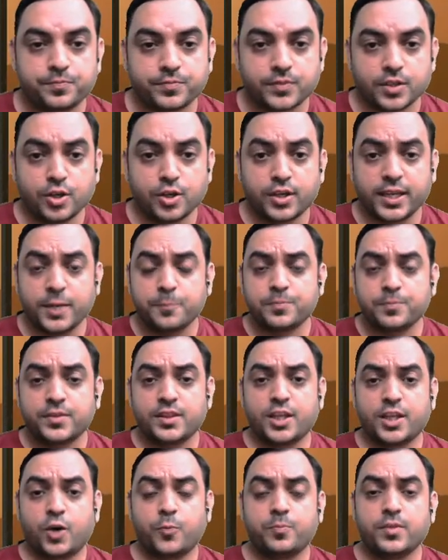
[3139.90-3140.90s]
Okay.
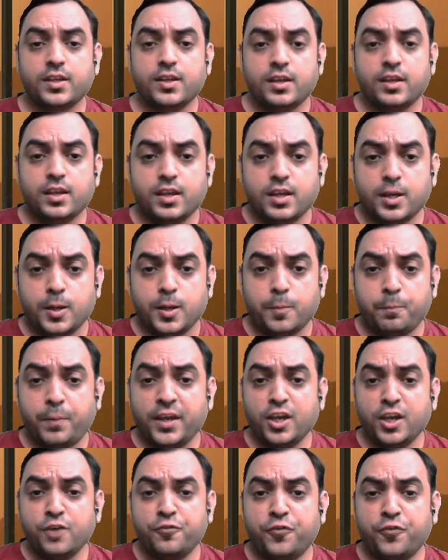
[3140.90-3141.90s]
Now,
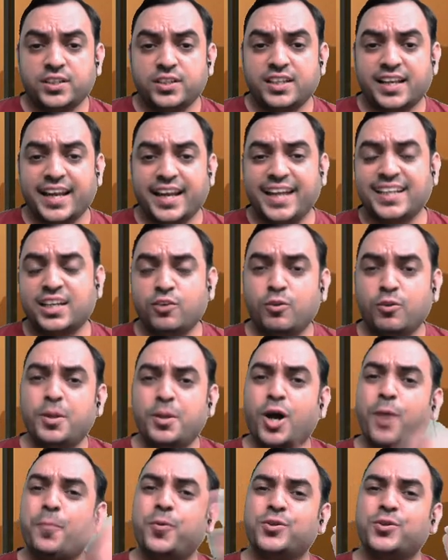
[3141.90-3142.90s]
payoff for the writer will be
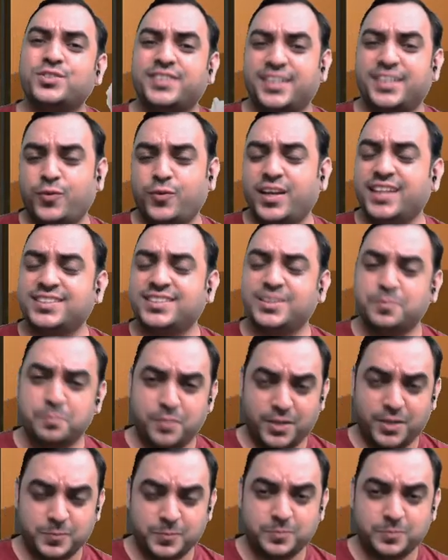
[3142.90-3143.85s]
opposite. Very simple.